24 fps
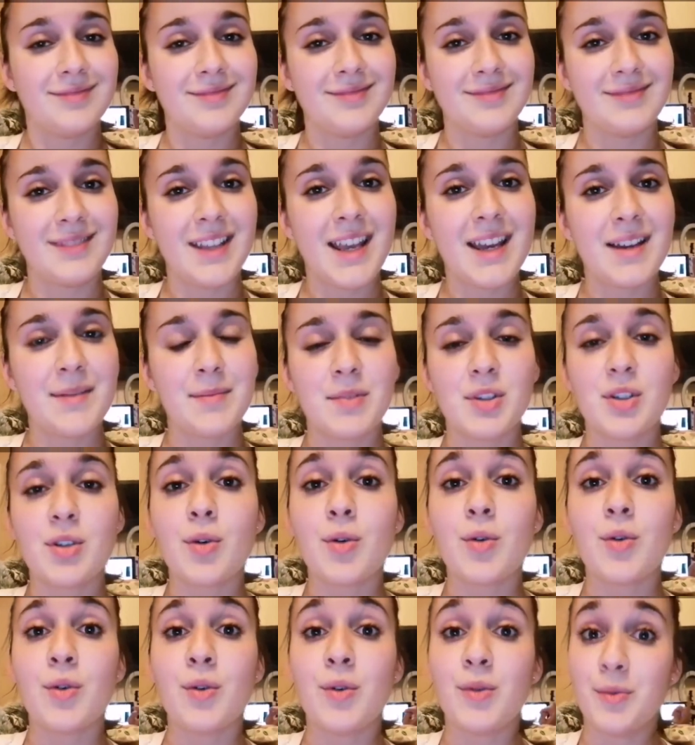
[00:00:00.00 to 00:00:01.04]
Yeah,
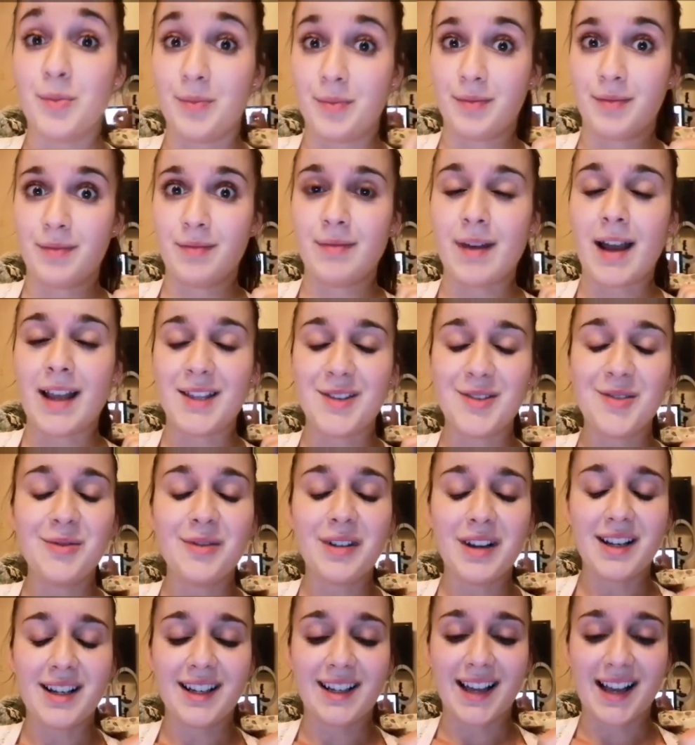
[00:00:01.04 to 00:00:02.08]
so my new
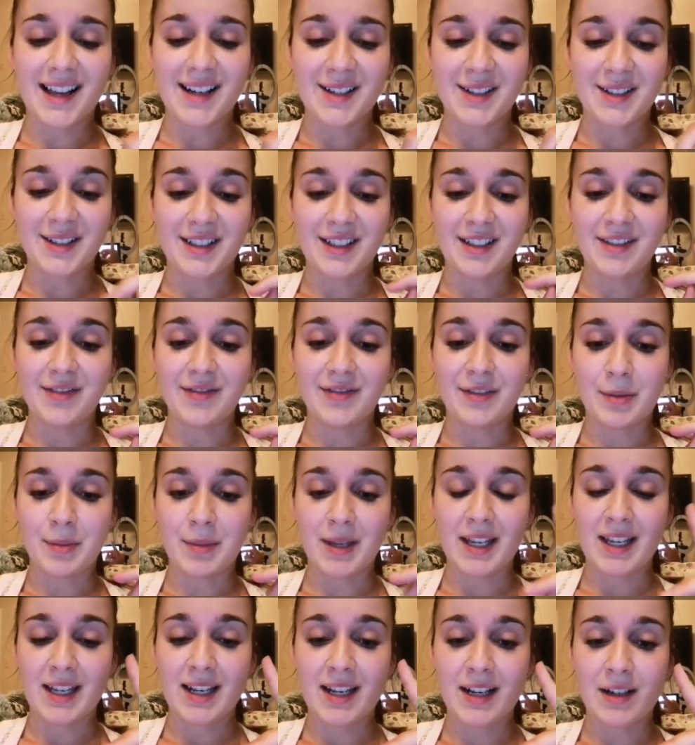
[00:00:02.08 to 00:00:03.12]
rating, actually, from
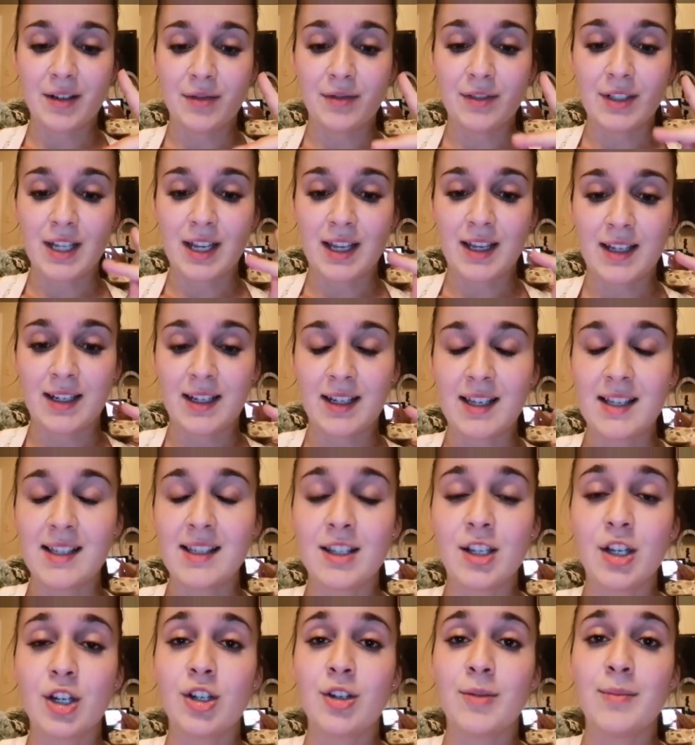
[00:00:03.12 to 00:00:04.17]
8 out of 10,
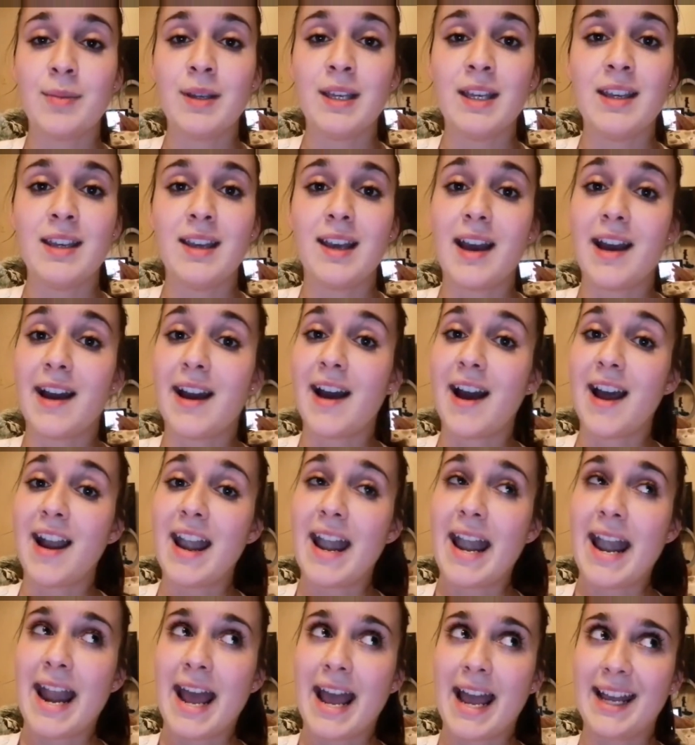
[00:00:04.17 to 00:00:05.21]
it's gonna be a
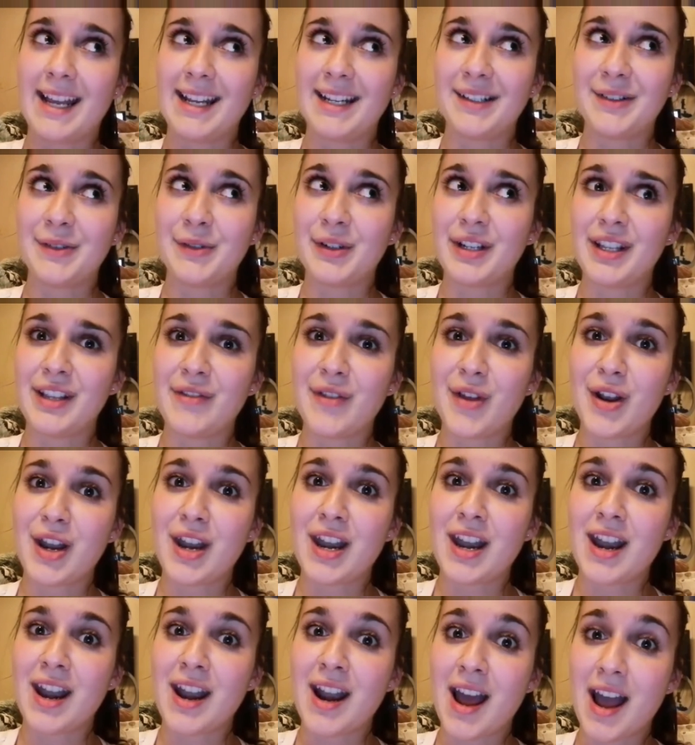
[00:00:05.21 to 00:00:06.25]
9 or
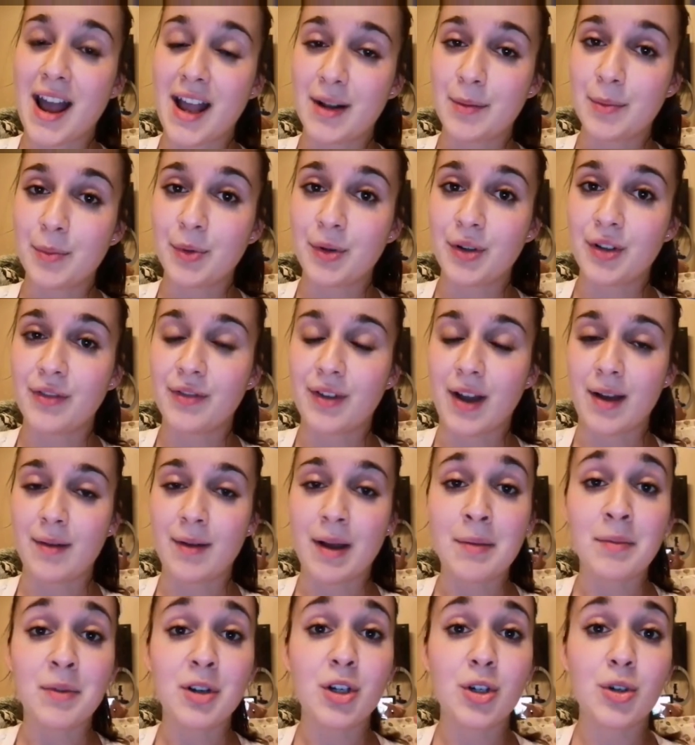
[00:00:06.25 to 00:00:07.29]
even
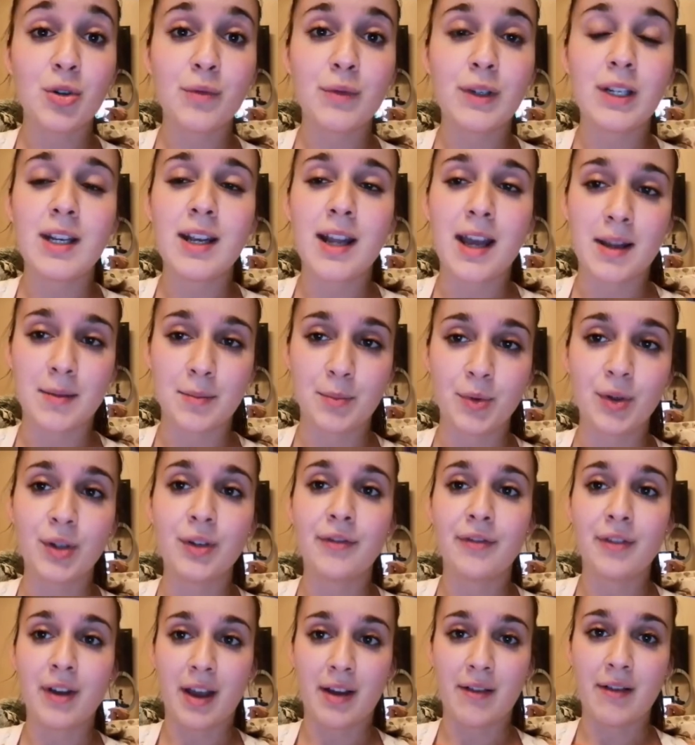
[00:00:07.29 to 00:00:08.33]
9.5. I'm gonna go with
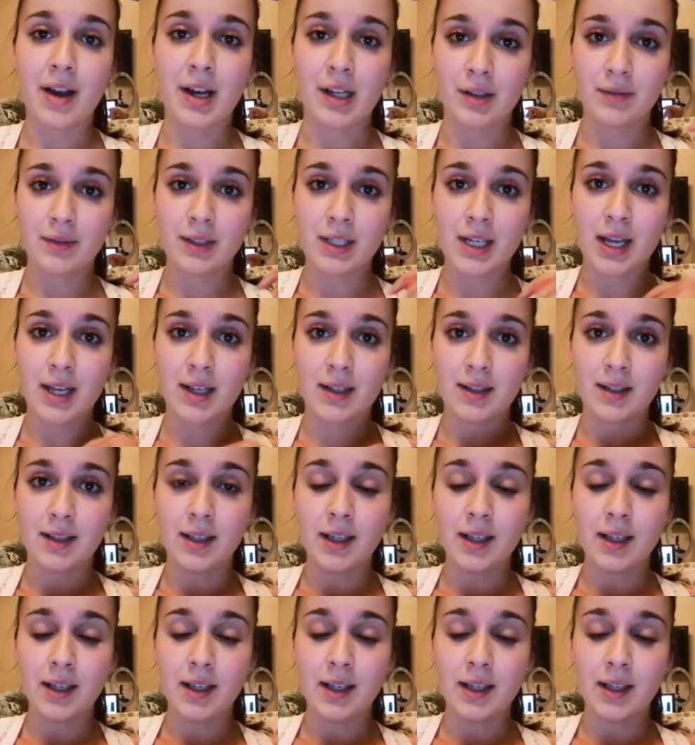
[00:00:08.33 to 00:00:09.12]
9.5 out of 10.